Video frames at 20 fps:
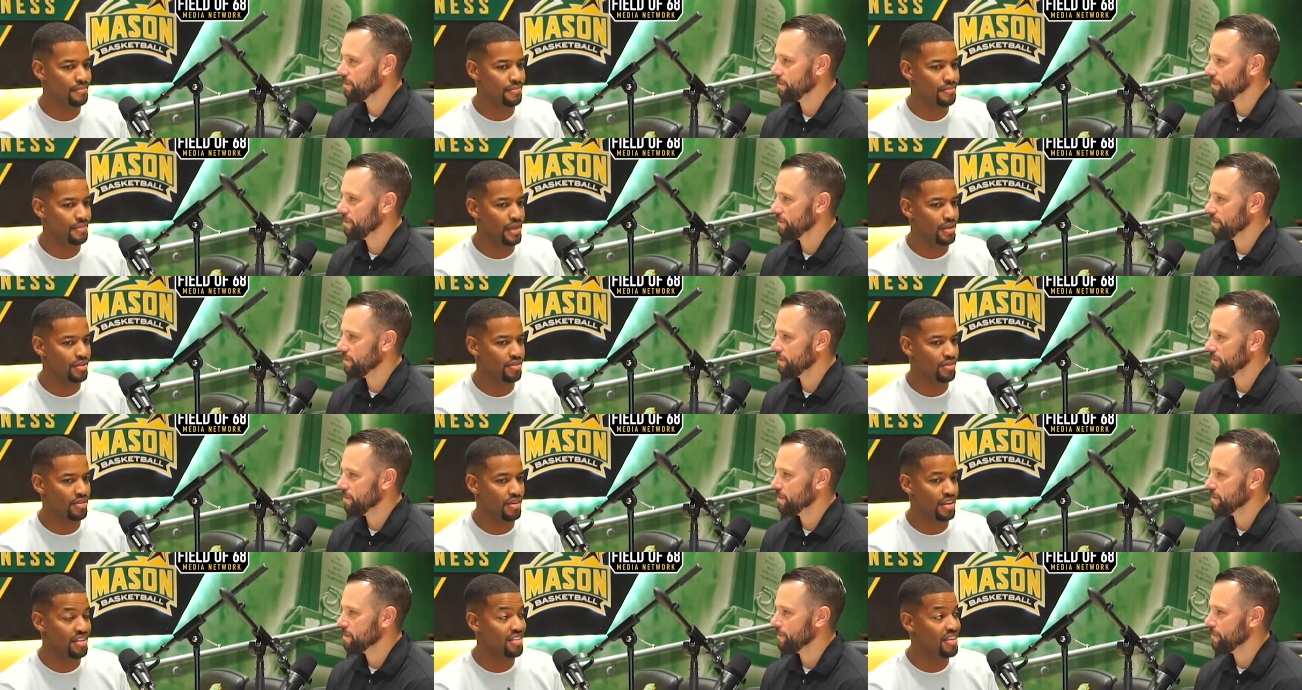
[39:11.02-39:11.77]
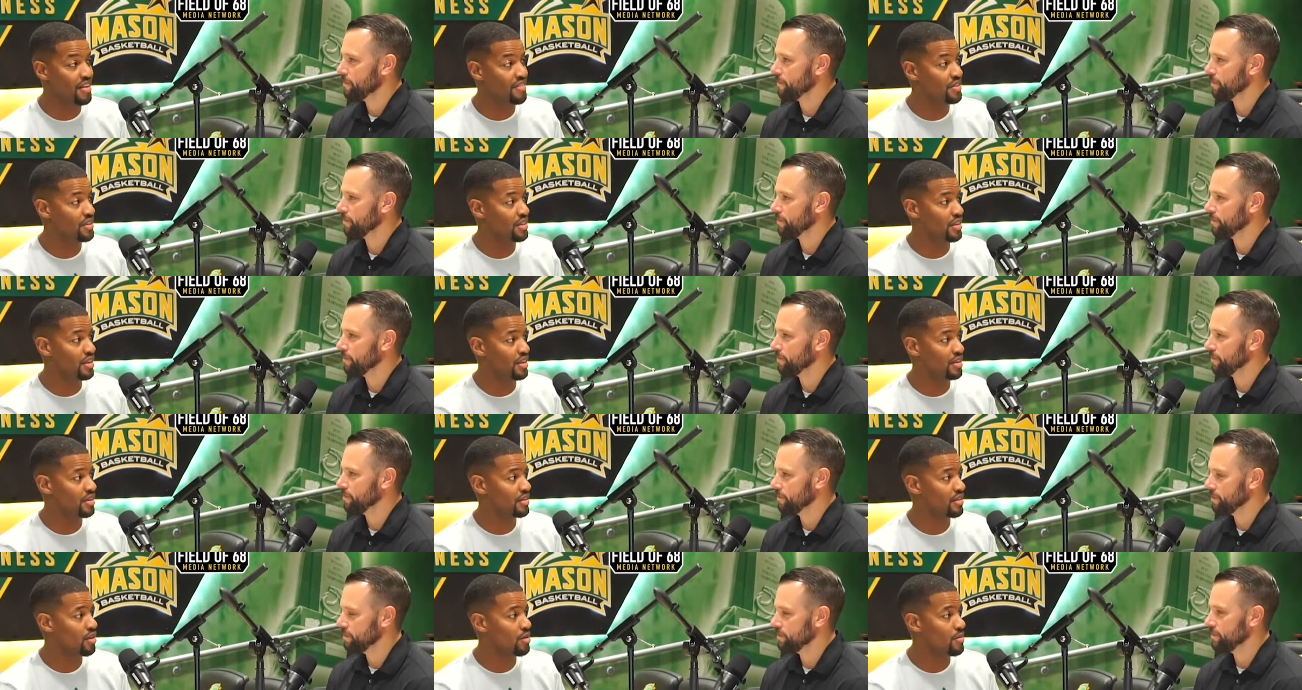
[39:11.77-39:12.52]
Speaker 1: it's it's
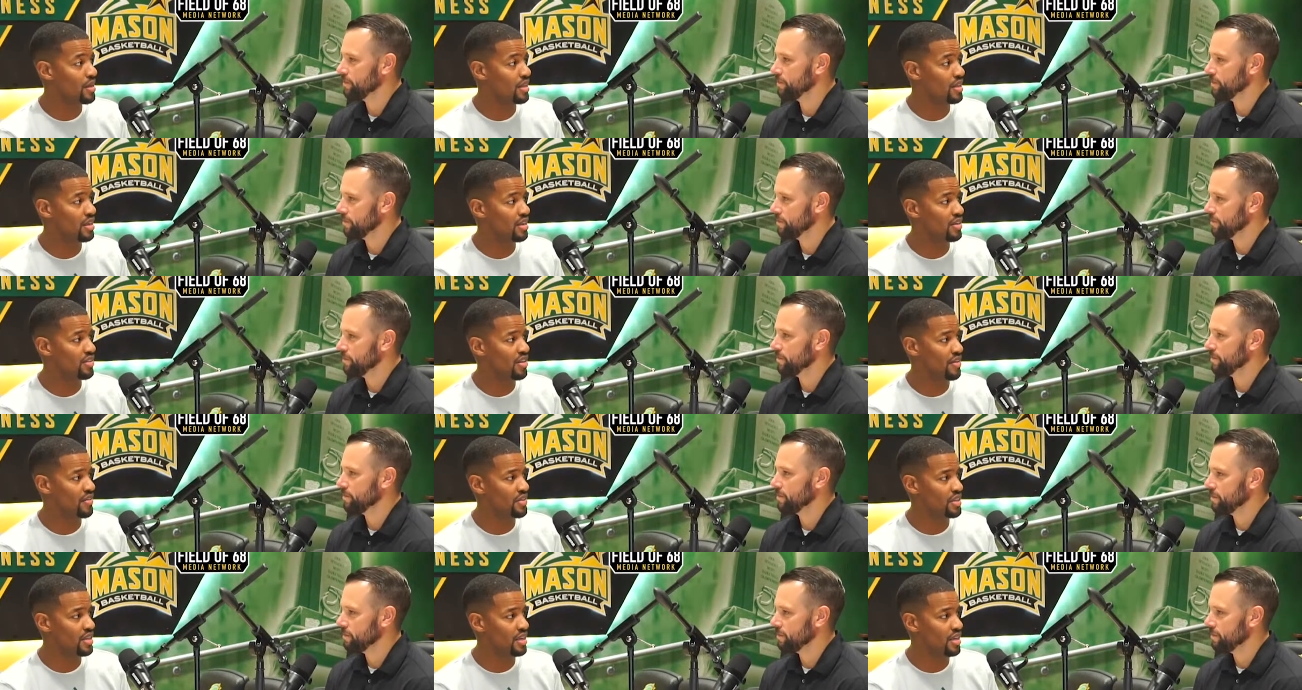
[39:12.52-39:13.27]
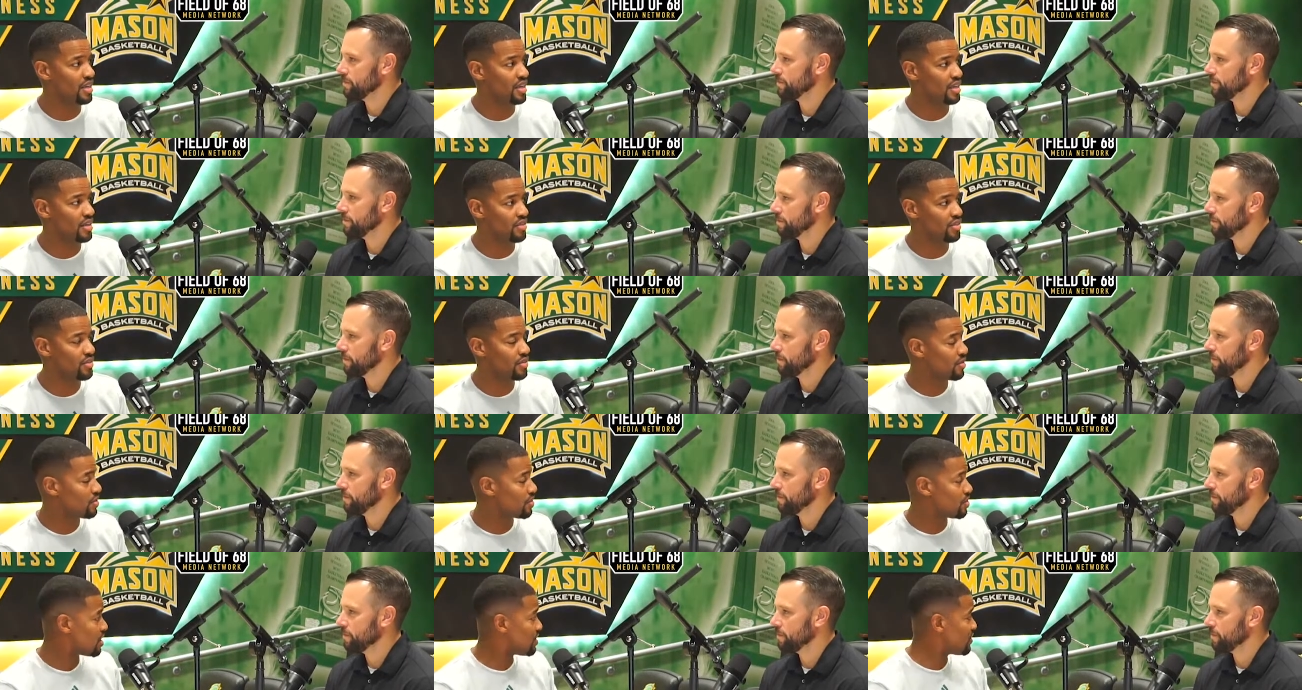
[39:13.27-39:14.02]
everything. Humility is everything.
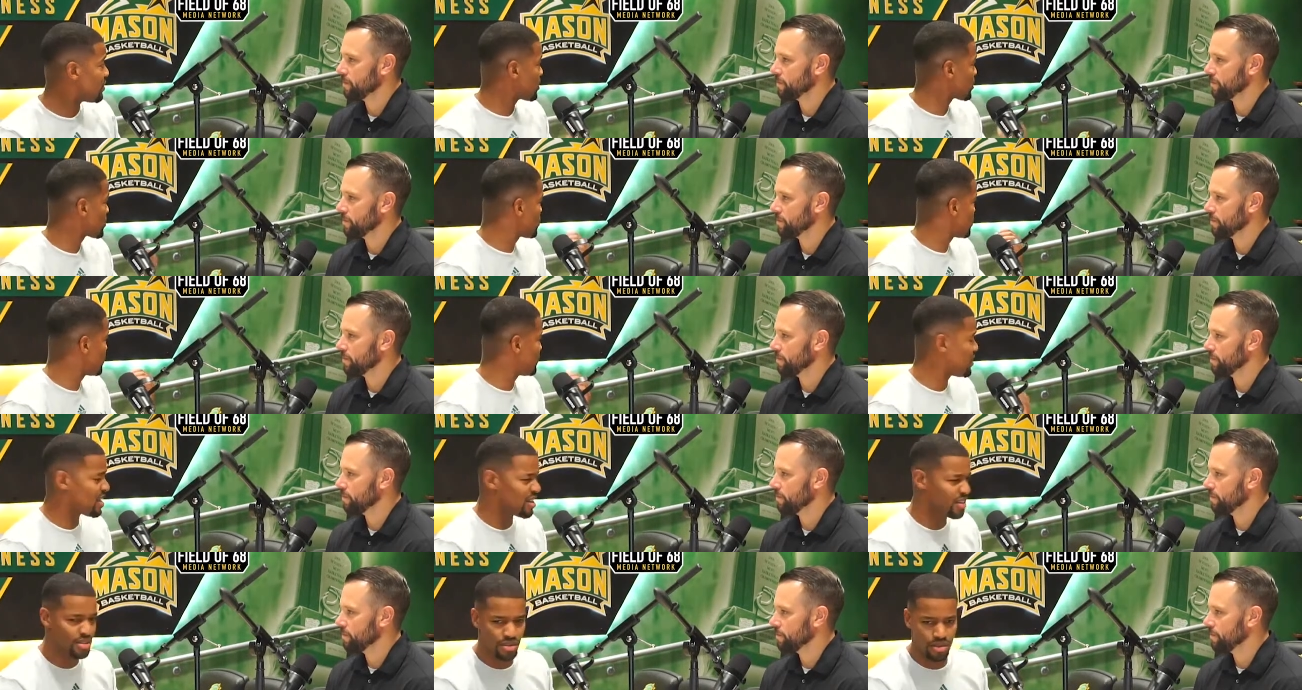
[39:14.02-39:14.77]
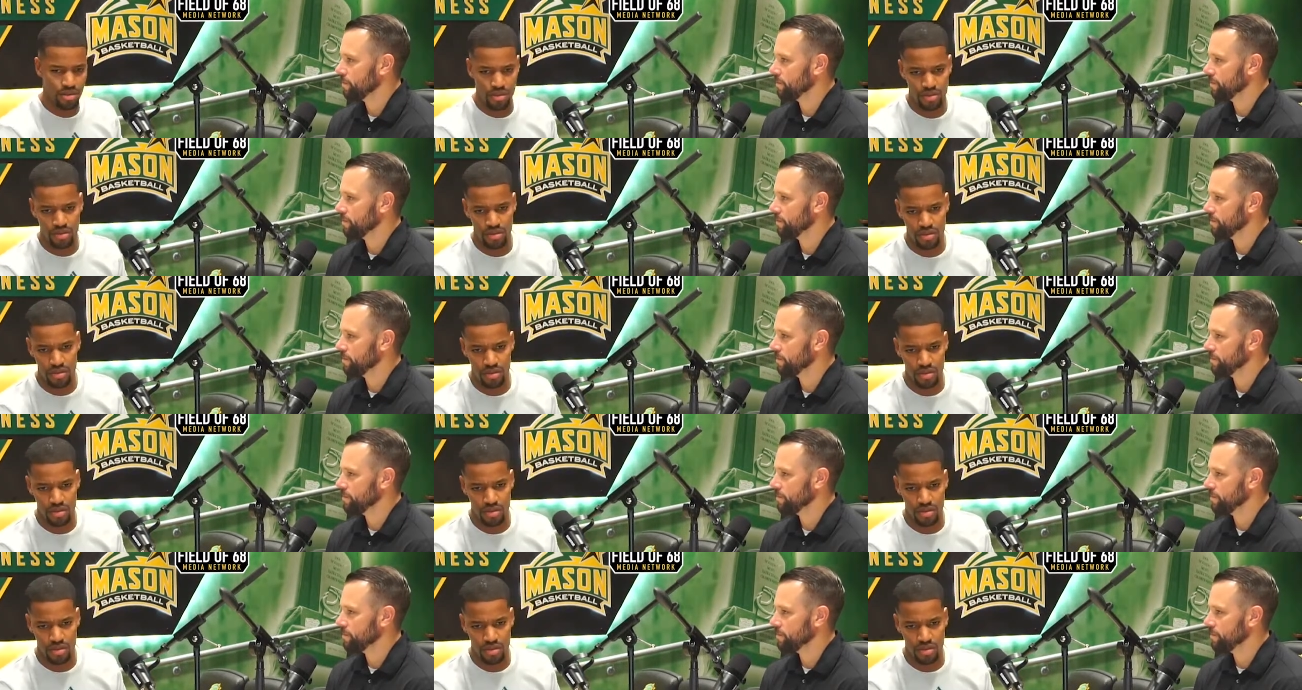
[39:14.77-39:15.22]
It's one of our core values.